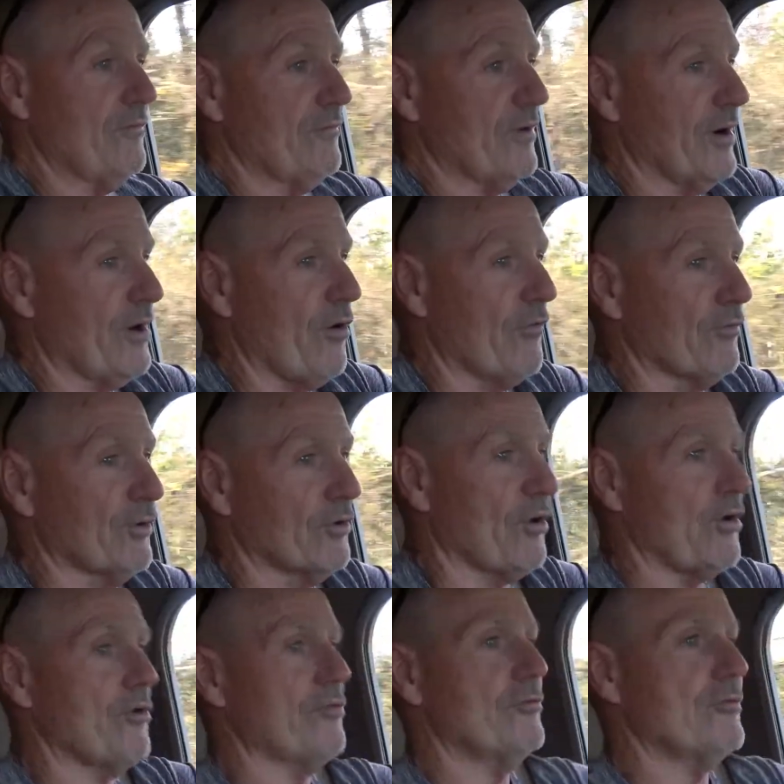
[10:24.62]
very
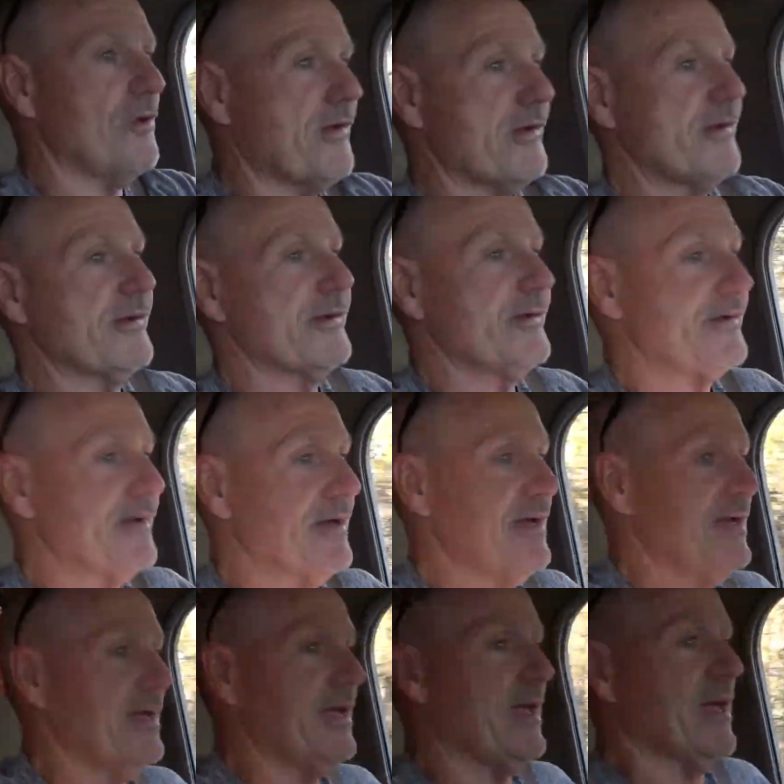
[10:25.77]
overgrown,
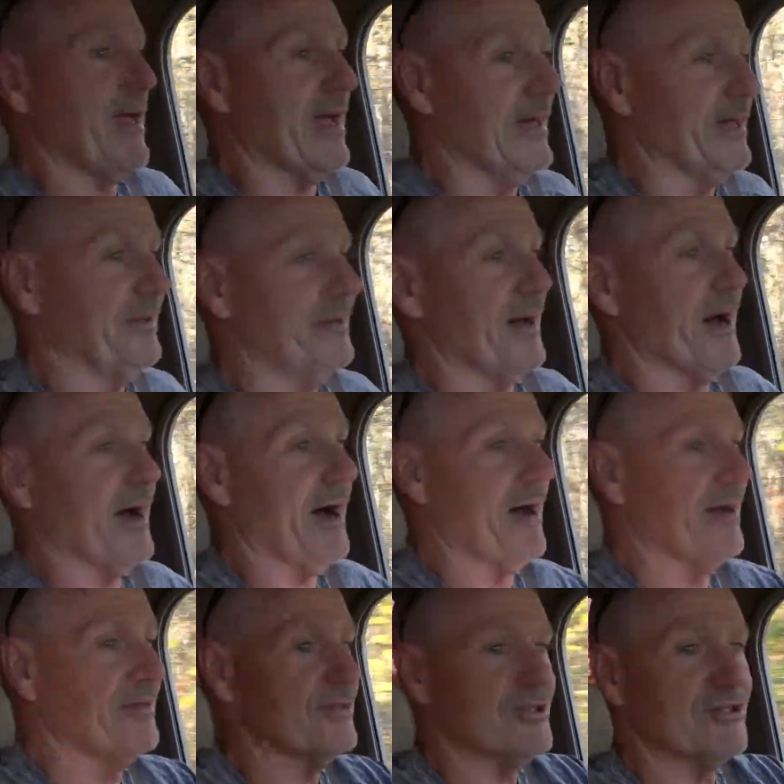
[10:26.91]
and
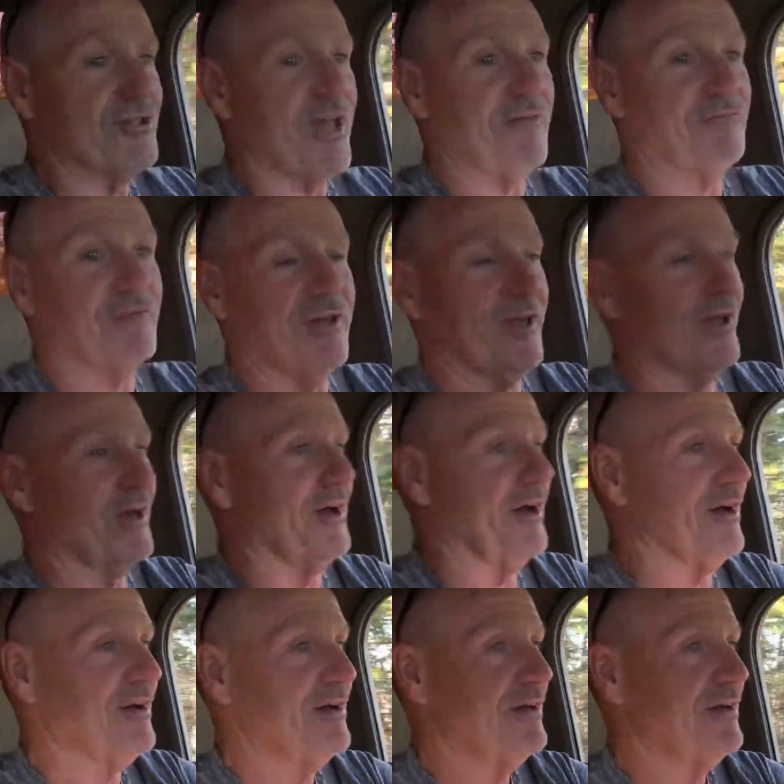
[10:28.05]
this is definitely gonna